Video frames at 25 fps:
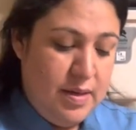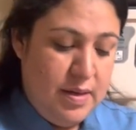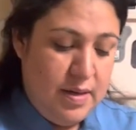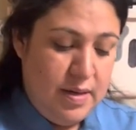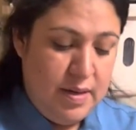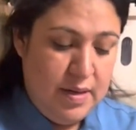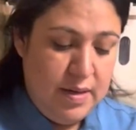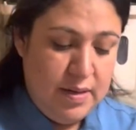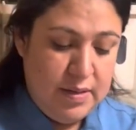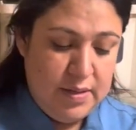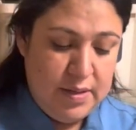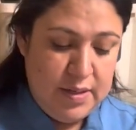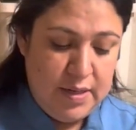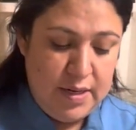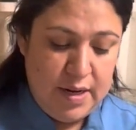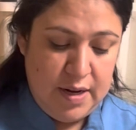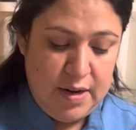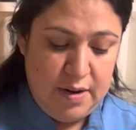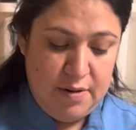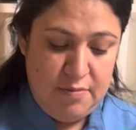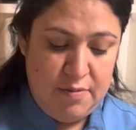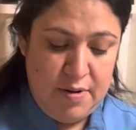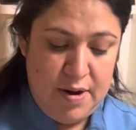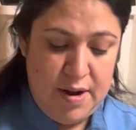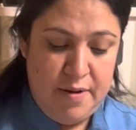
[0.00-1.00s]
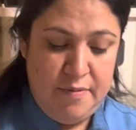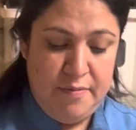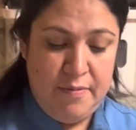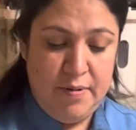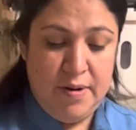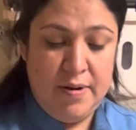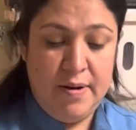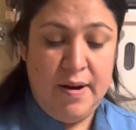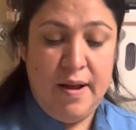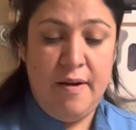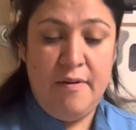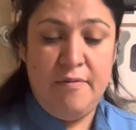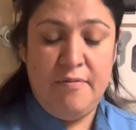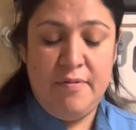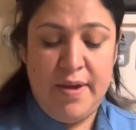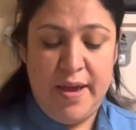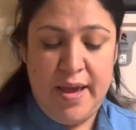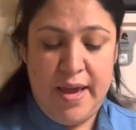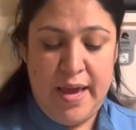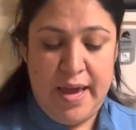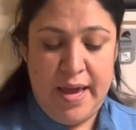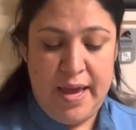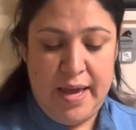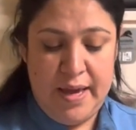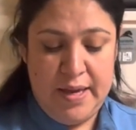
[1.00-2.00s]
I'm gonna grab
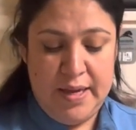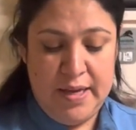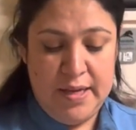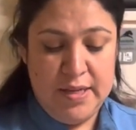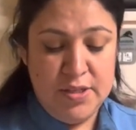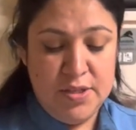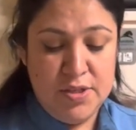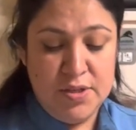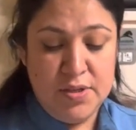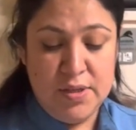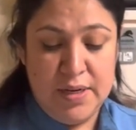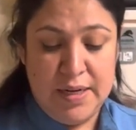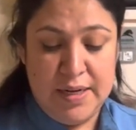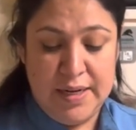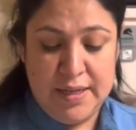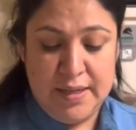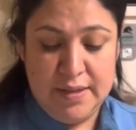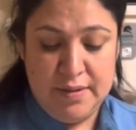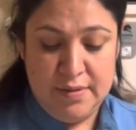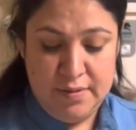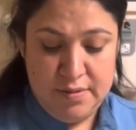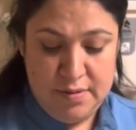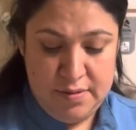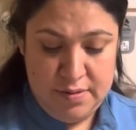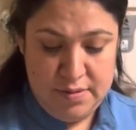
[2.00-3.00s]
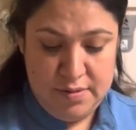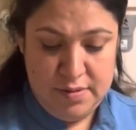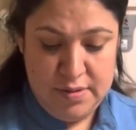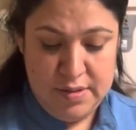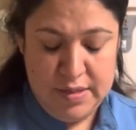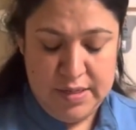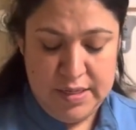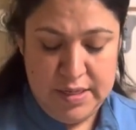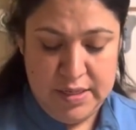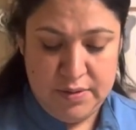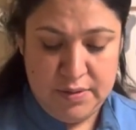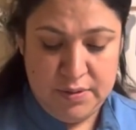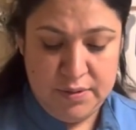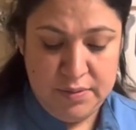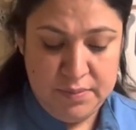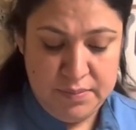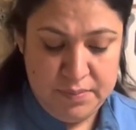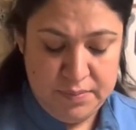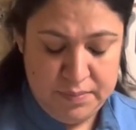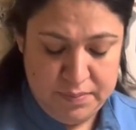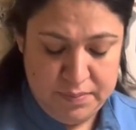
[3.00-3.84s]
a insulin needle.